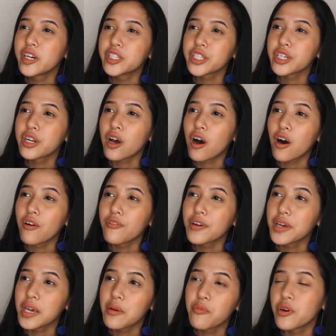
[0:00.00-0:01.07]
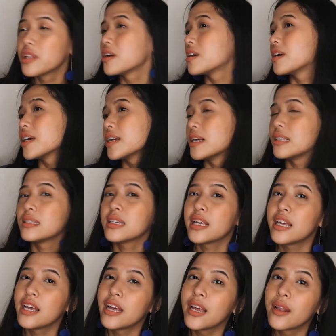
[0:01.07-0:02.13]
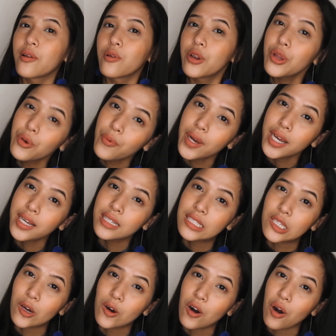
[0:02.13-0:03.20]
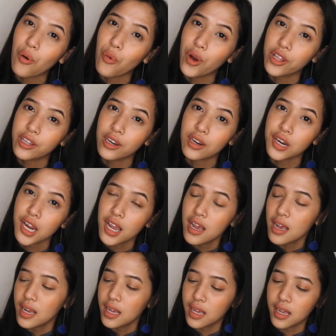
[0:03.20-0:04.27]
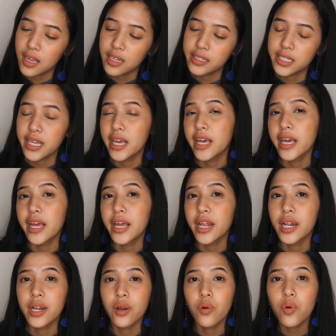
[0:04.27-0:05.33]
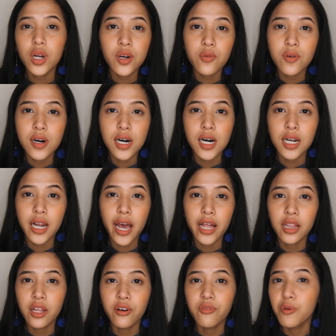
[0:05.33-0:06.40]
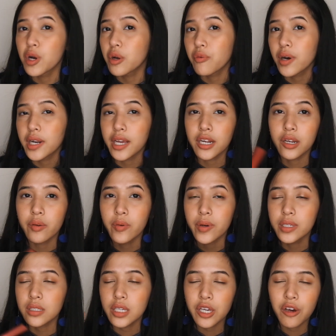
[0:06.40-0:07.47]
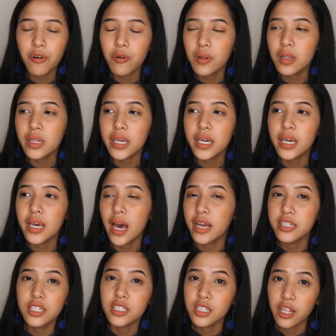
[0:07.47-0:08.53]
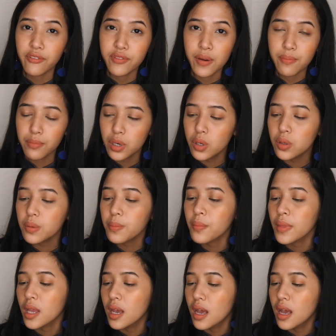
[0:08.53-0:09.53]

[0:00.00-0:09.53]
version of him, whether he's in Newest or whether he's in 101. I love 101 and Newest equally. I just love them both.